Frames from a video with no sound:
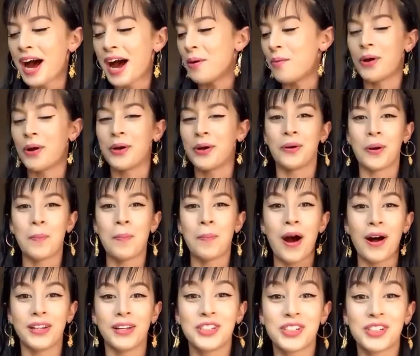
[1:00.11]
I want to
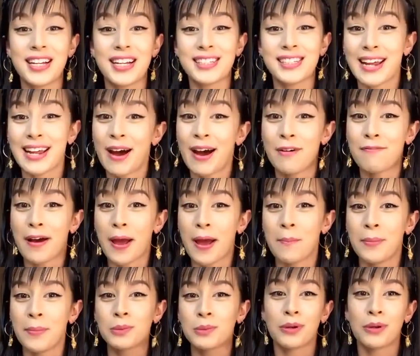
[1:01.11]
apologize now if I
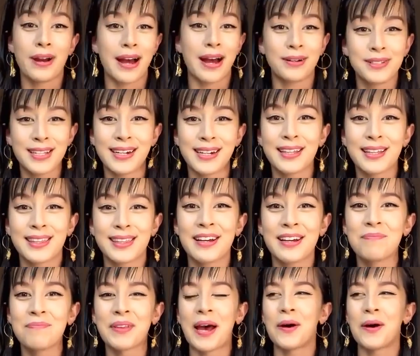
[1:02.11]
mispronounce anything.